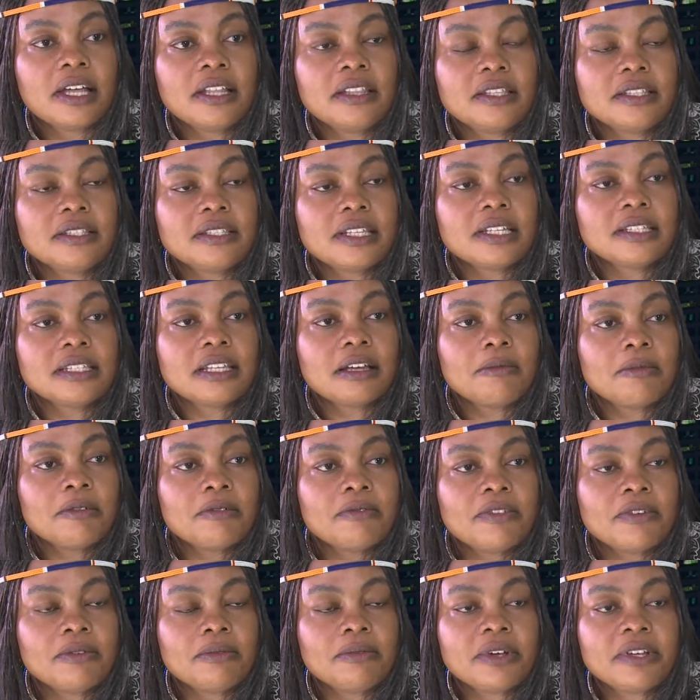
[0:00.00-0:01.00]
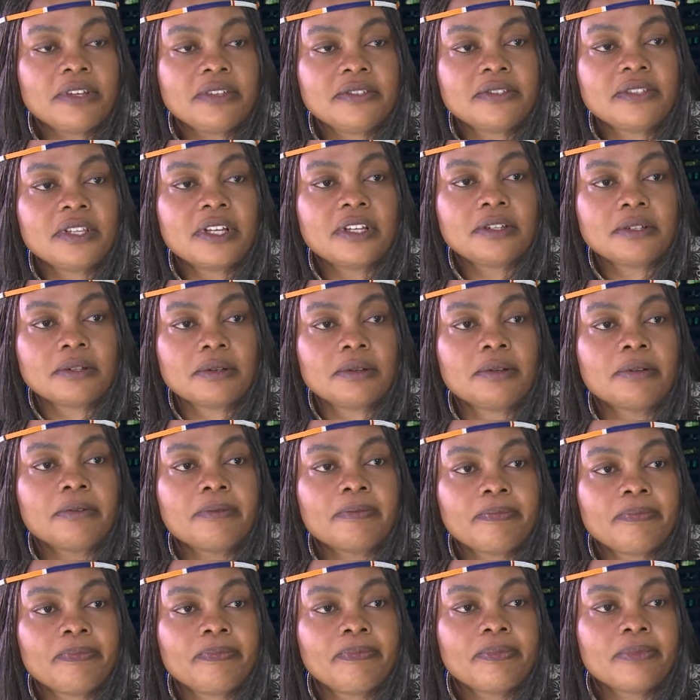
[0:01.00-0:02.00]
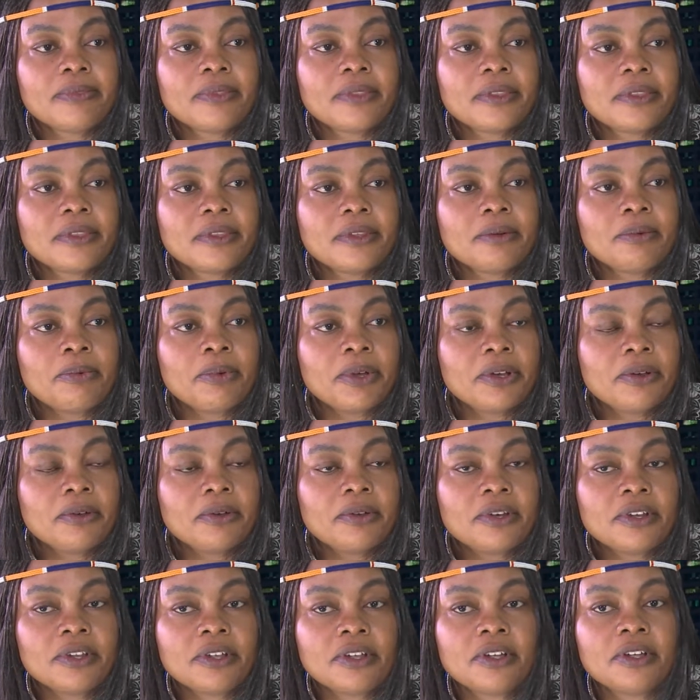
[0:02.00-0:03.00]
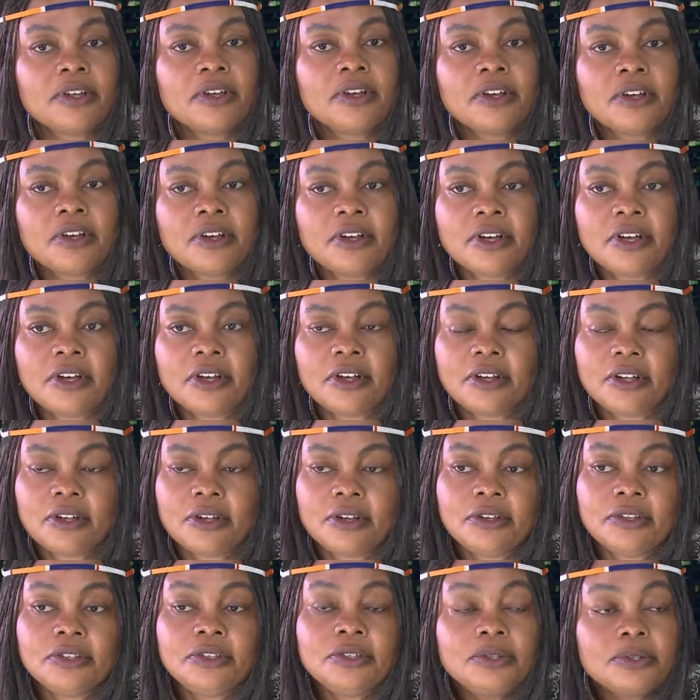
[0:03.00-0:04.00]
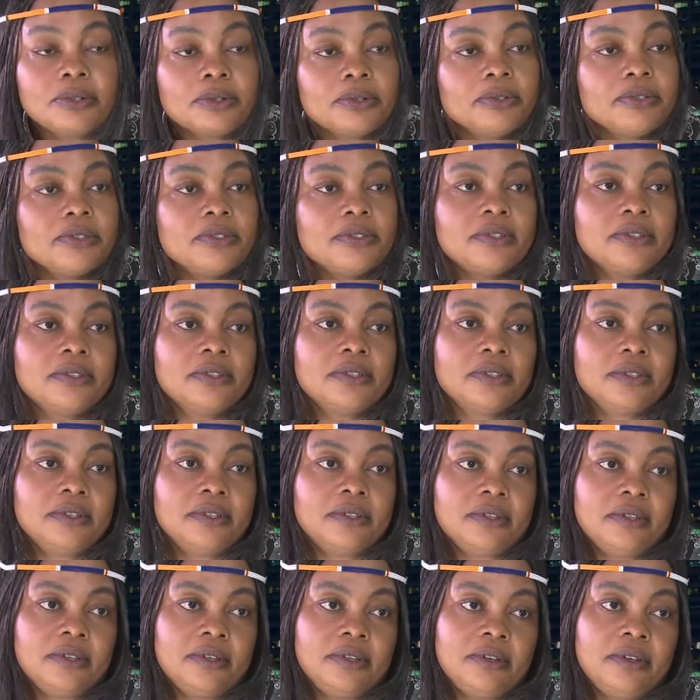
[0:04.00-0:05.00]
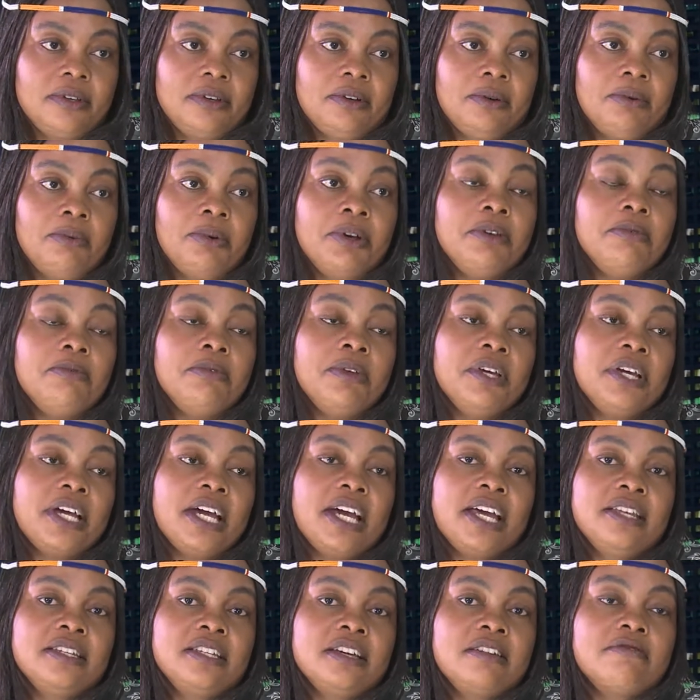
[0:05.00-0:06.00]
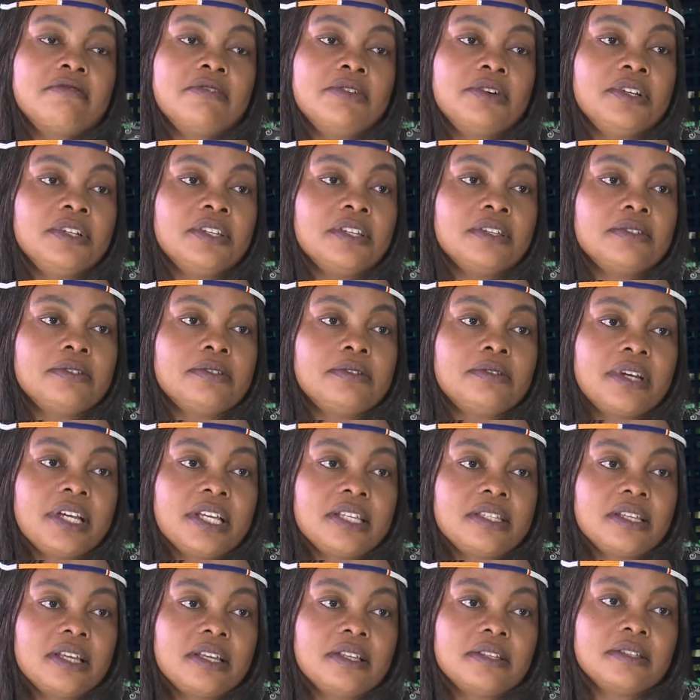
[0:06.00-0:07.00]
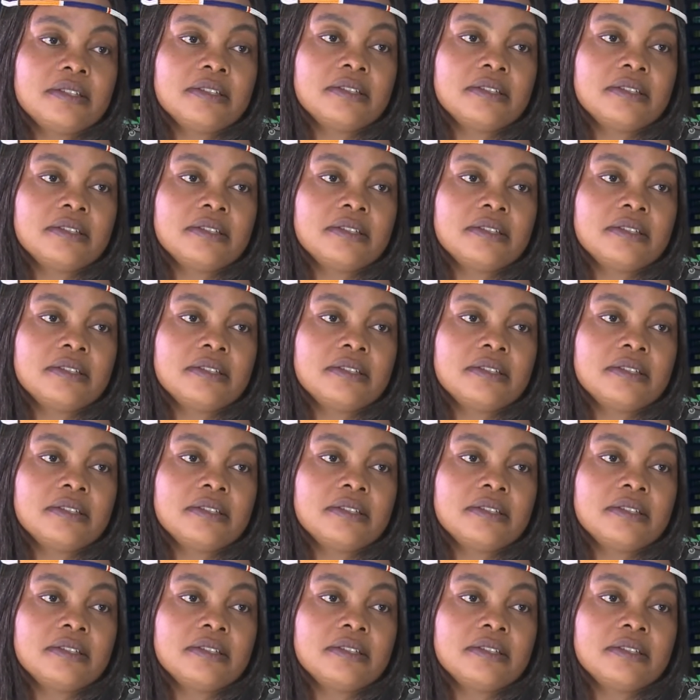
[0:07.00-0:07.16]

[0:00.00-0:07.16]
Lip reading: And these are some of the ways that we could use when we can't avoid the stresses,